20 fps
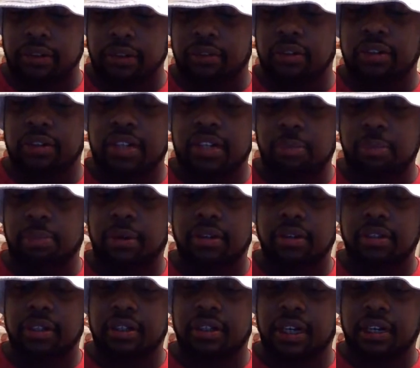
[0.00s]
if you're the type of
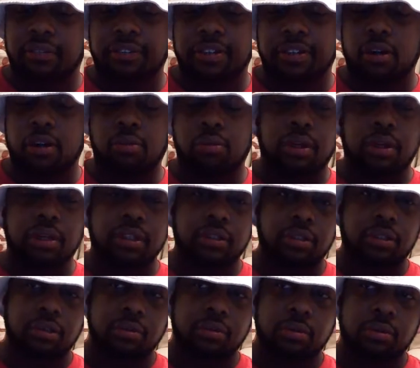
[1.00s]
person that if it don't work in
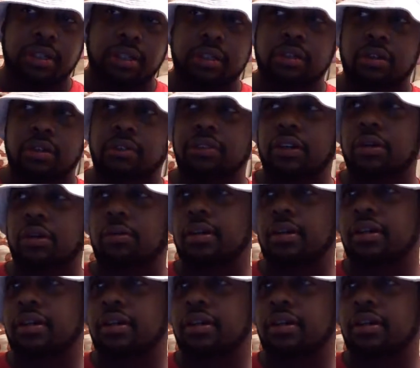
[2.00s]
2 weeks or if it don't